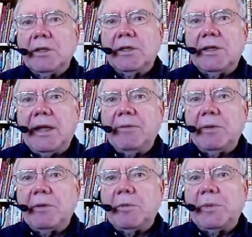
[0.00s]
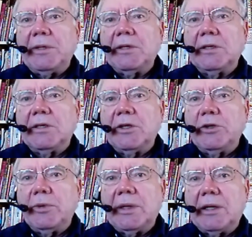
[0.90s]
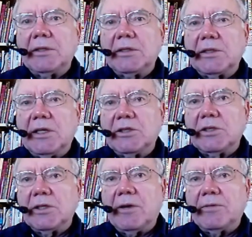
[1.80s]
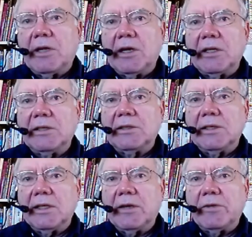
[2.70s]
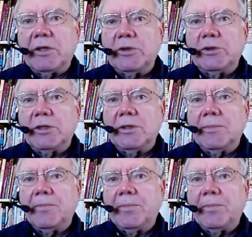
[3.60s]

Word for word: Today we will be continuing our discussion of targets in evolution.